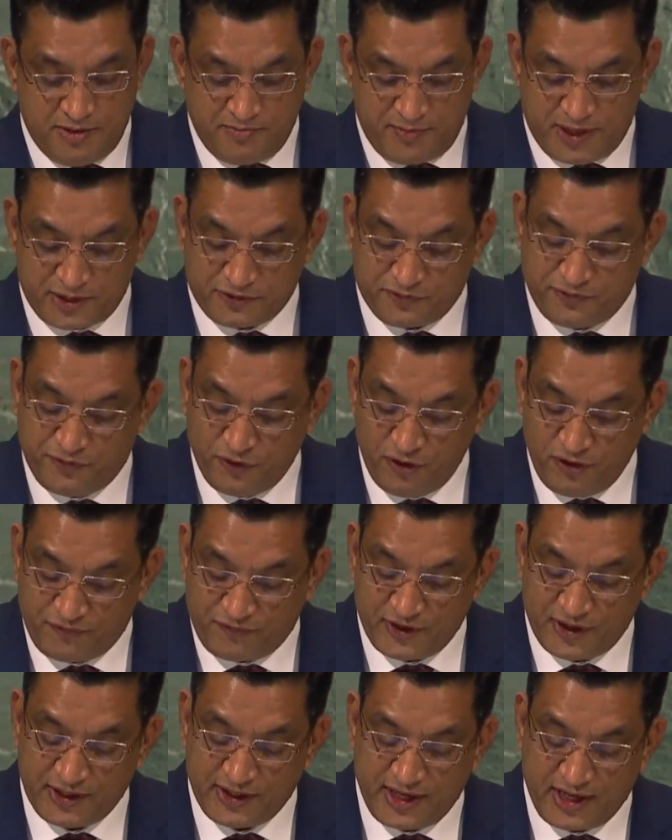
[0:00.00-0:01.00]
must
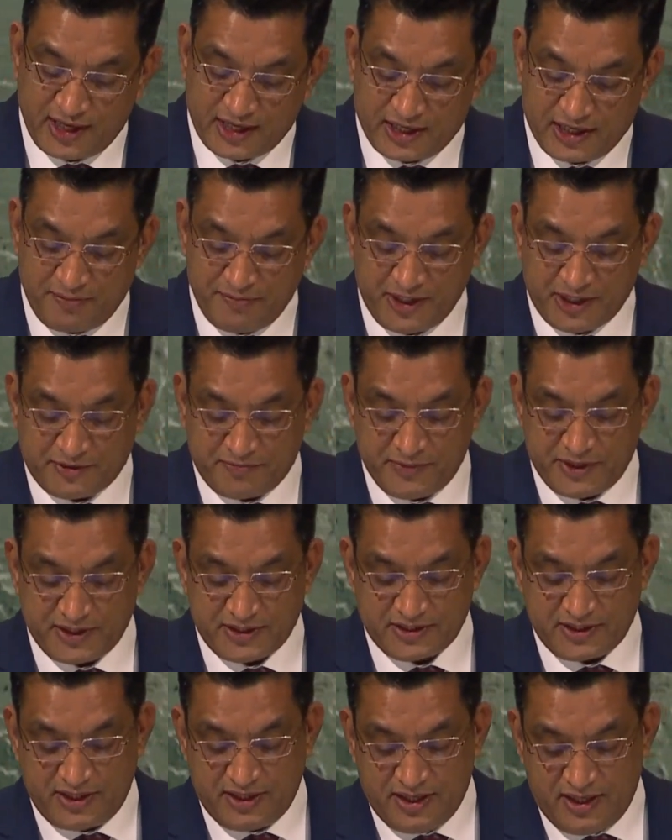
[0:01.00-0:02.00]
fulfill their
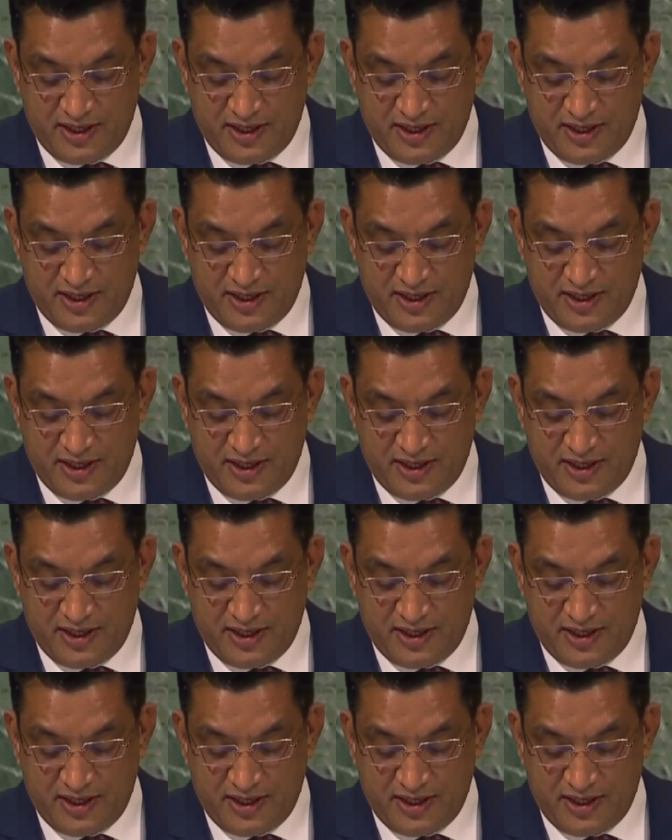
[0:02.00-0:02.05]
commitments